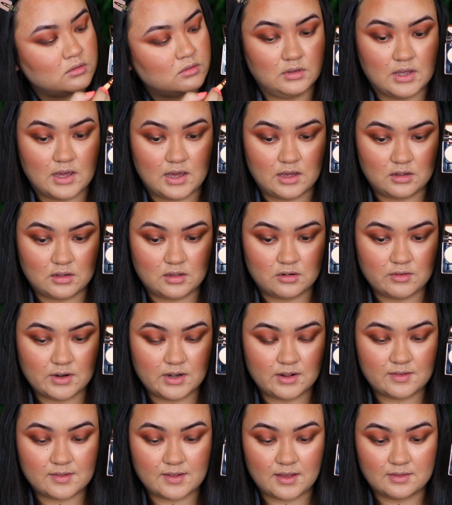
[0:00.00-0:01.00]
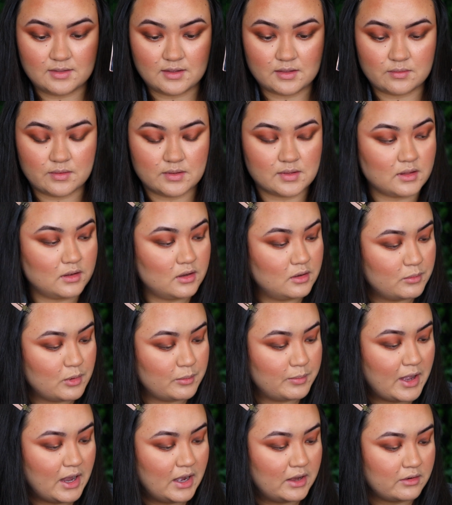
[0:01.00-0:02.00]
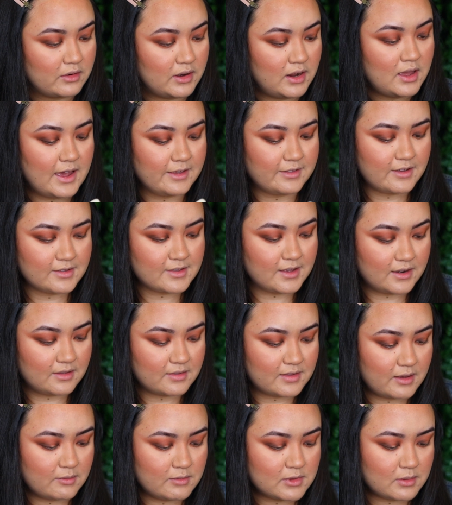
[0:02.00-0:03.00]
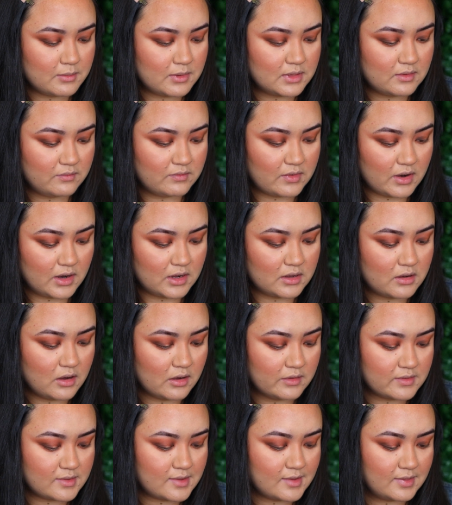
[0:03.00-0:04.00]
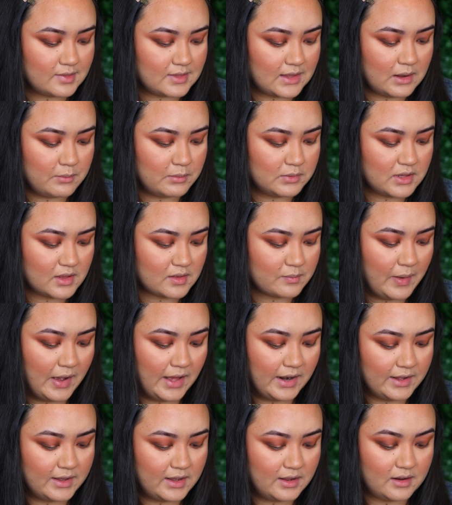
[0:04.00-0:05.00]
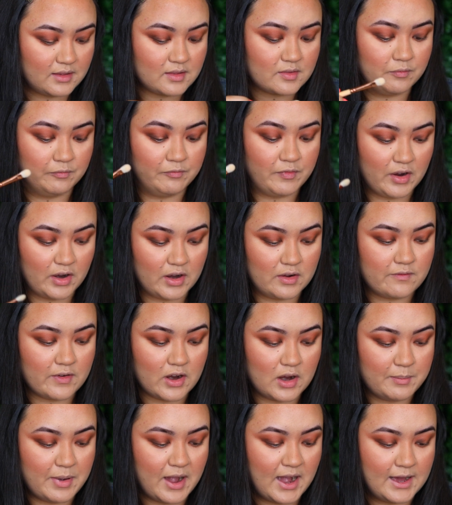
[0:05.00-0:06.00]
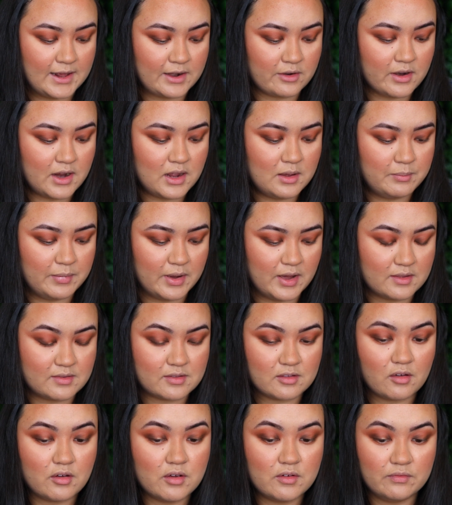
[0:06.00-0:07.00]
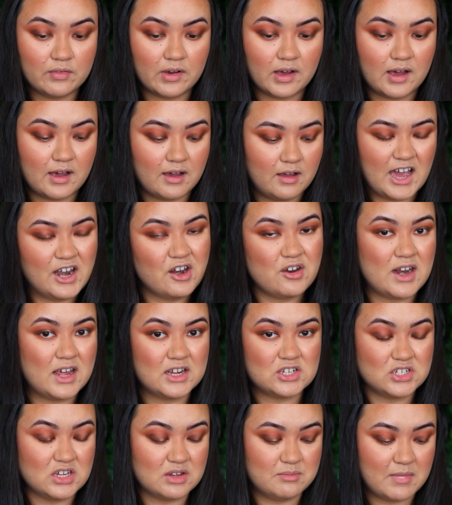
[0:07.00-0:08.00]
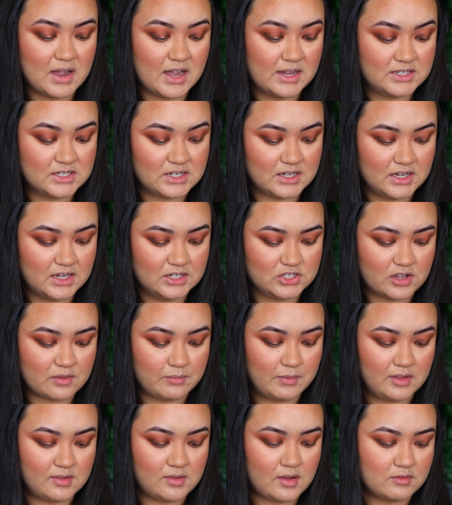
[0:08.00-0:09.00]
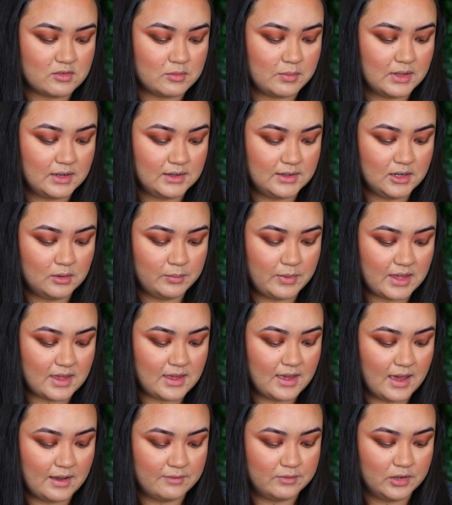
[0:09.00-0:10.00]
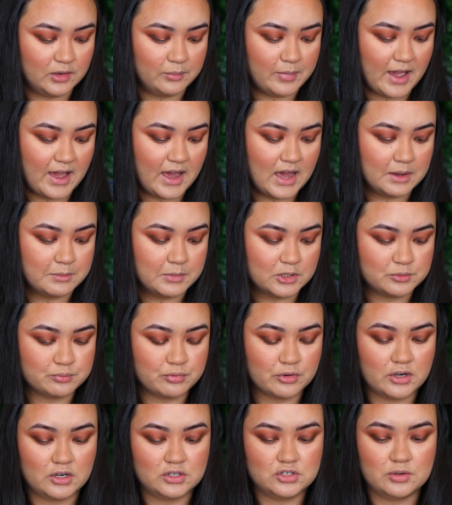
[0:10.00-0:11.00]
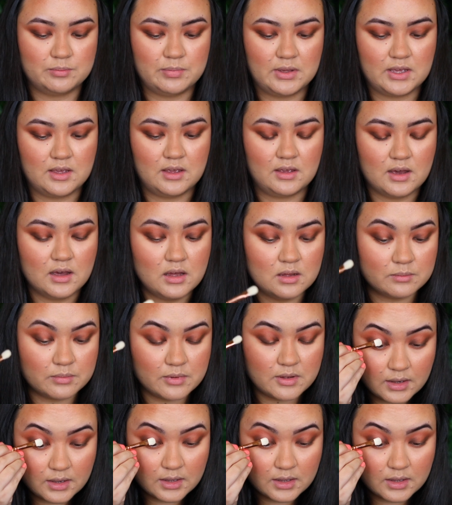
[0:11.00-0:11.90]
Yeah, you can already see this one's a lot more powdery. As I said, it seems to be the very constant theme with this palette. It is very, very powdery, but so far I don't actually mind it. It just means you have to be a little bit careful about how much product you're picking up.